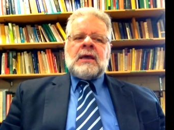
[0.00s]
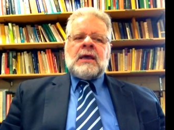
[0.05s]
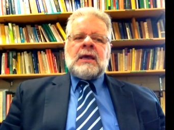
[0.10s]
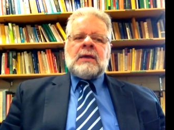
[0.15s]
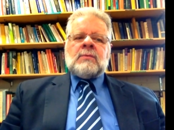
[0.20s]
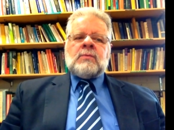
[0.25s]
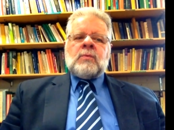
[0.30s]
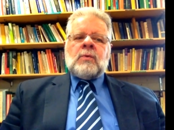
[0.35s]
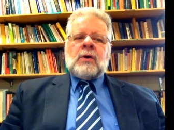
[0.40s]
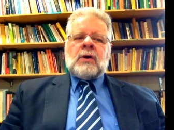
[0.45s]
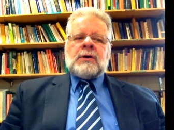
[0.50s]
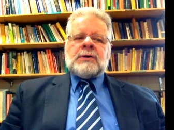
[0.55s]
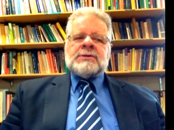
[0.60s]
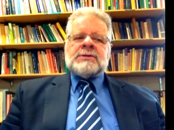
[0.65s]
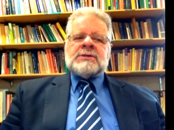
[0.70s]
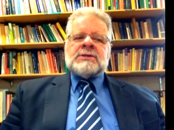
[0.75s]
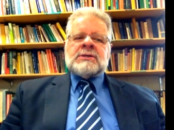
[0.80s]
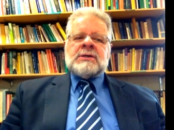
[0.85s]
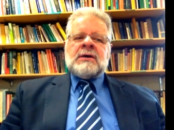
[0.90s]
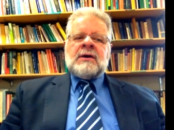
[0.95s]
It
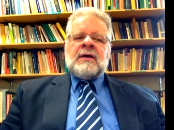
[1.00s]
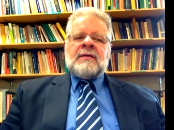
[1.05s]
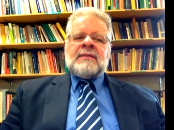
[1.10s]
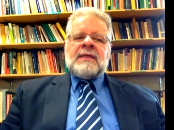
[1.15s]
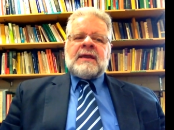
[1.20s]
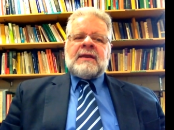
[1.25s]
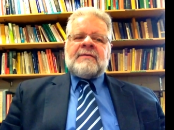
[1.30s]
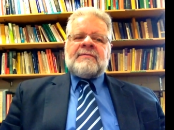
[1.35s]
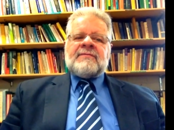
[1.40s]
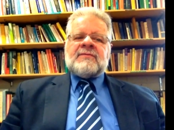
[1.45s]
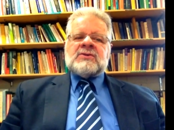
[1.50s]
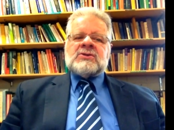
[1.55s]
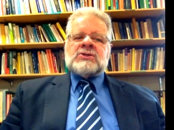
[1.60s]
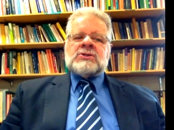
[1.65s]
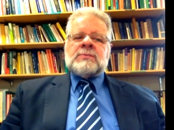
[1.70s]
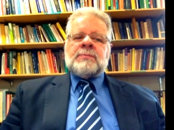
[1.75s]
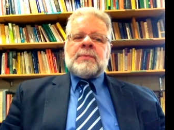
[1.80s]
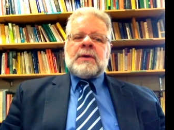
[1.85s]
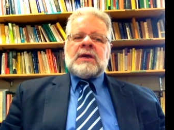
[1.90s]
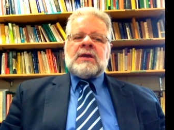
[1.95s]
was that if the
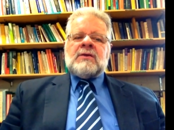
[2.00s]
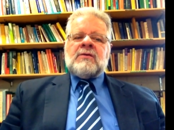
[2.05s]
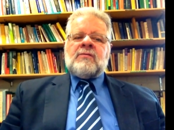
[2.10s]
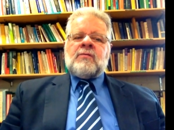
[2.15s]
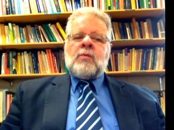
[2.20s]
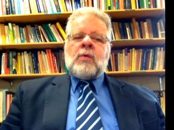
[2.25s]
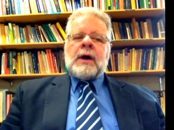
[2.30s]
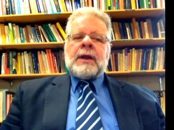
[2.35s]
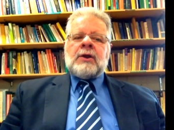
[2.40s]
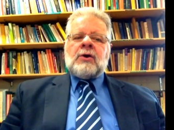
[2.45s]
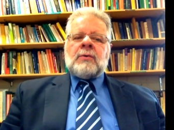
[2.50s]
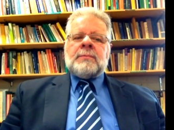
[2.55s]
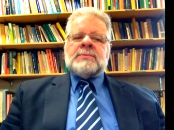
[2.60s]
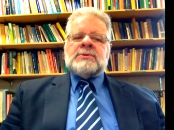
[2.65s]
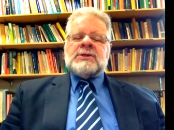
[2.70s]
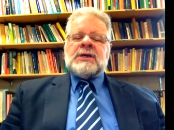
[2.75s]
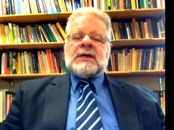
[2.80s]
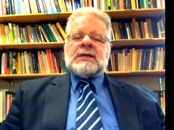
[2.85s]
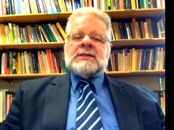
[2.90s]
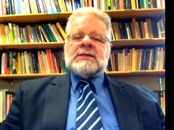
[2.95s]
speed of one
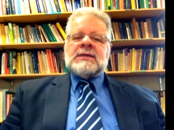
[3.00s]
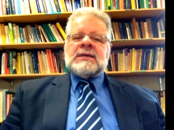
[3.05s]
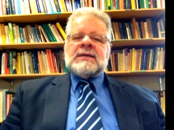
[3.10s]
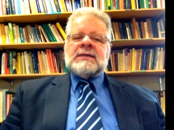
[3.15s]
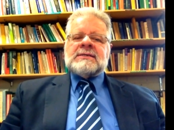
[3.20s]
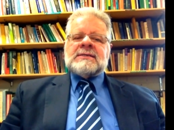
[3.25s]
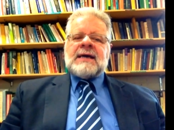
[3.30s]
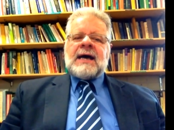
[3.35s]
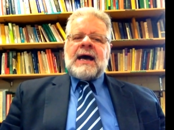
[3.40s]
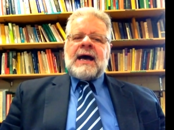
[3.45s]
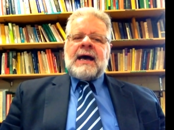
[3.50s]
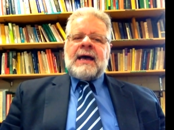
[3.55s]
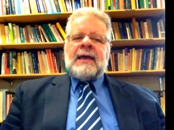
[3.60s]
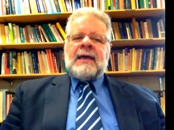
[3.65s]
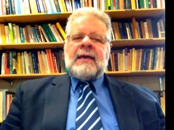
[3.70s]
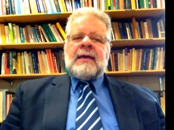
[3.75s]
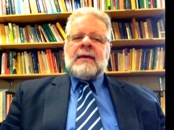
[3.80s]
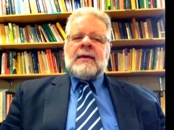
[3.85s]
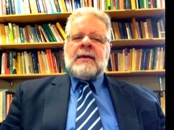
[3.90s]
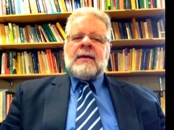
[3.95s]
object is
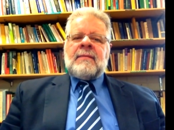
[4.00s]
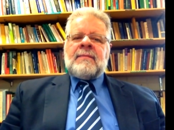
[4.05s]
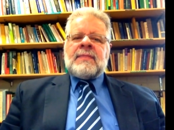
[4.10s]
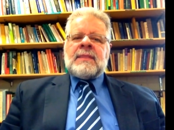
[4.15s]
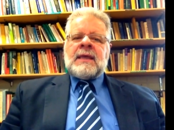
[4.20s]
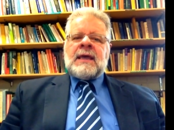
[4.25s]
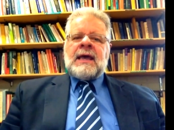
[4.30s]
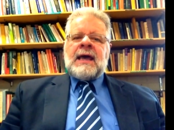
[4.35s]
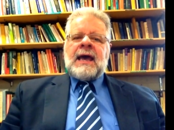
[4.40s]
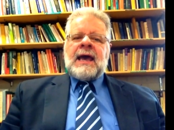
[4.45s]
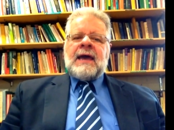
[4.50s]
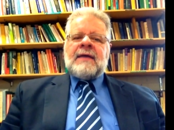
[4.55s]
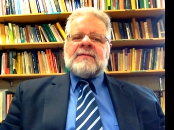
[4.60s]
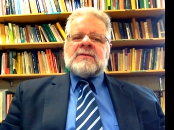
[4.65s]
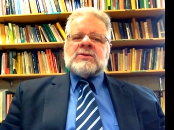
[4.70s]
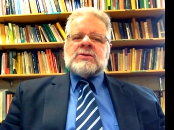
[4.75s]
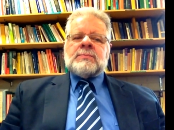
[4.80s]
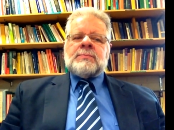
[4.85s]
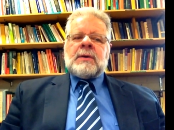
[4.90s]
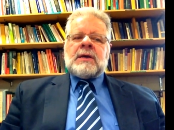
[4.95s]
A, and
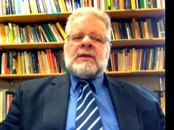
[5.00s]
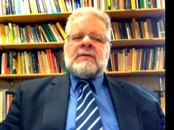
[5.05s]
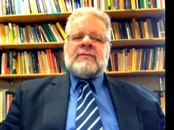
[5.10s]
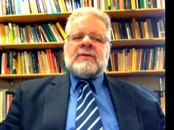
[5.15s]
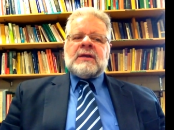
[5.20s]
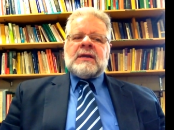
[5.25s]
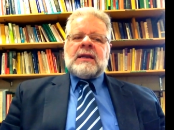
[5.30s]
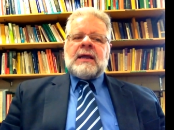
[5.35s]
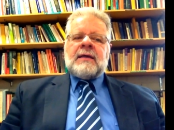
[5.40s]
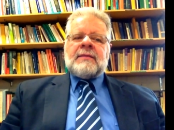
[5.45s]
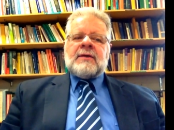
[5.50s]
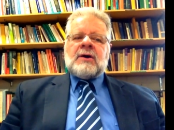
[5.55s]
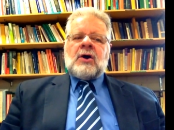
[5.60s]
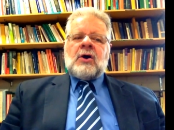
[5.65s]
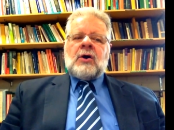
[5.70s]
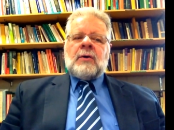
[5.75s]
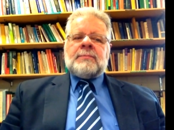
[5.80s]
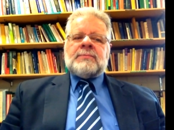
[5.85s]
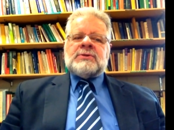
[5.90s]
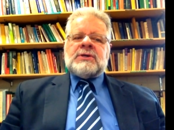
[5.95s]
the speed of another
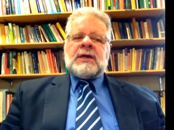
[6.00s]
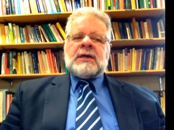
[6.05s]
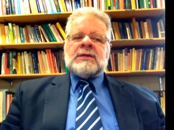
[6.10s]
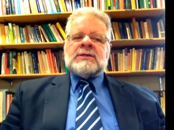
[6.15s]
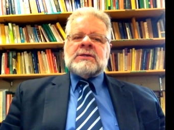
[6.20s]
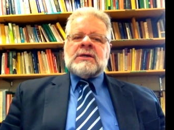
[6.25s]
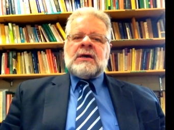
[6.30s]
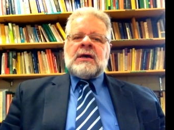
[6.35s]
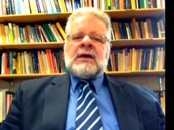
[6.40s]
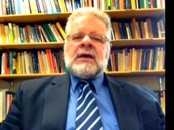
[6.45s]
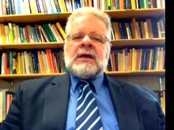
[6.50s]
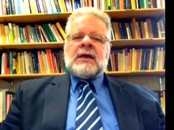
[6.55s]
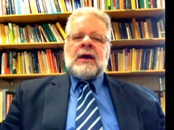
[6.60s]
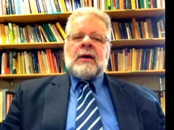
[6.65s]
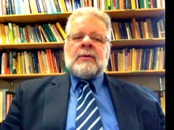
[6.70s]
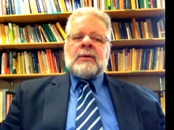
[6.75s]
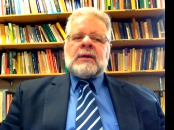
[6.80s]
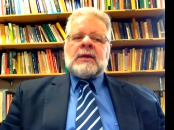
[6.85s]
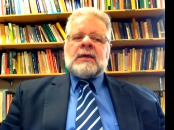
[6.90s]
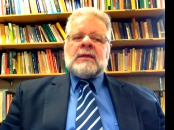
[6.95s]
object
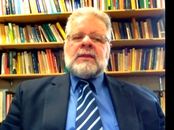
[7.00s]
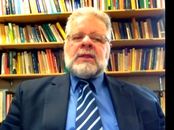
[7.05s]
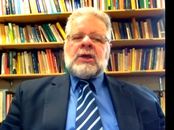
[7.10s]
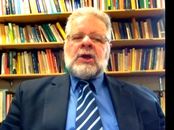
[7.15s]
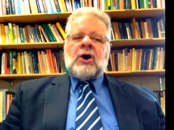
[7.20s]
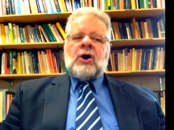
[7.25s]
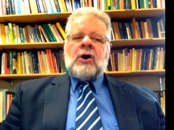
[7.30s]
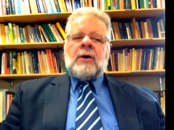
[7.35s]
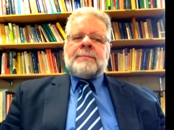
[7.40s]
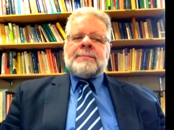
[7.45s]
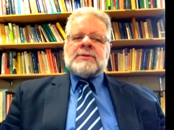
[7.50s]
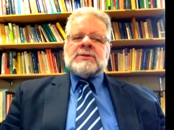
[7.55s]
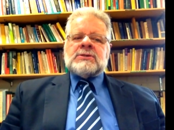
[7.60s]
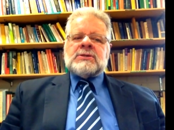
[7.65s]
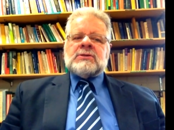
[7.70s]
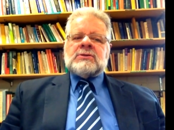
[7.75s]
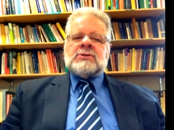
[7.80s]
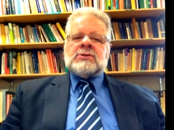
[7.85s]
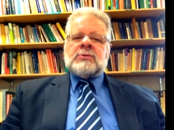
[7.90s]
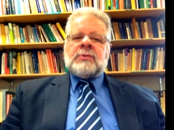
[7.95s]
going in the
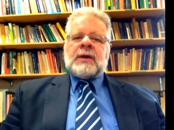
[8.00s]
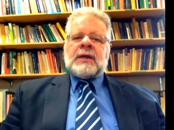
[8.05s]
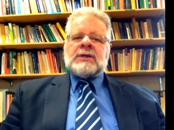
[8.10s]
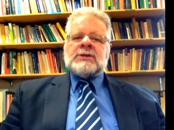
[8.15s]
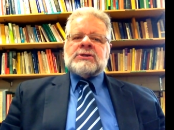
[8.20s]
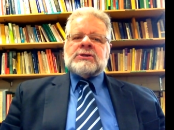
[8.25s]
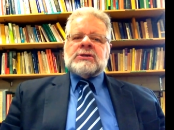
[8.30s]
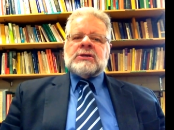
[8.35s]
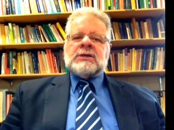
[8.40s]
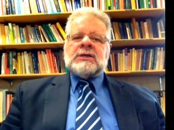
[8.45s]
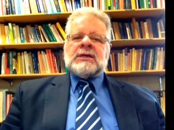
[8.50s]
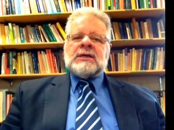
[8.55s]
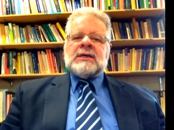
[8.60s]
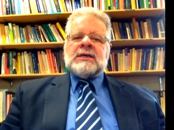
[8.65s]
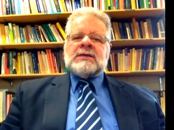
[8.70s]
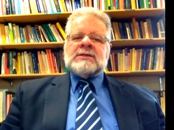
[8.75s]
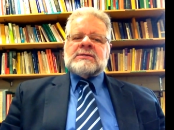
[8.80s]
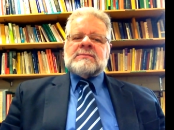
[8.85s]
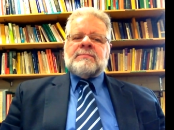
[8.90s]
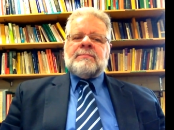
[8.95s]
opposite direction
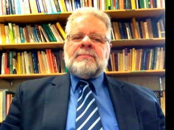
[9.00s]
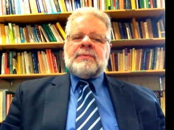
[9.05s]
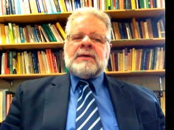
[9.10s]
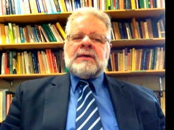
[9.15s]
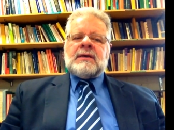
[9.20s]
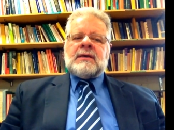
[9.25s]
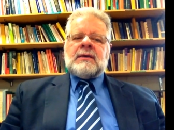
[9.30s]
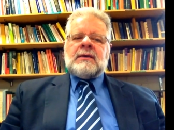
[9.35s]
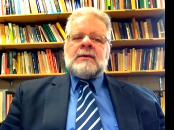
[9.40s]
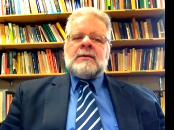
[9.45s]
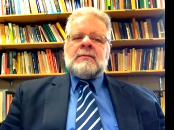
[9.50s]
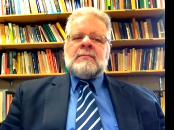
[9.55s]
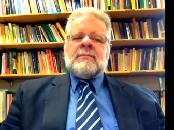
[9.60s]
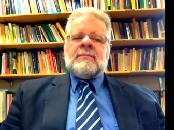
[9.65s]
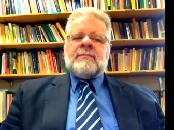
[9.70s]
is B,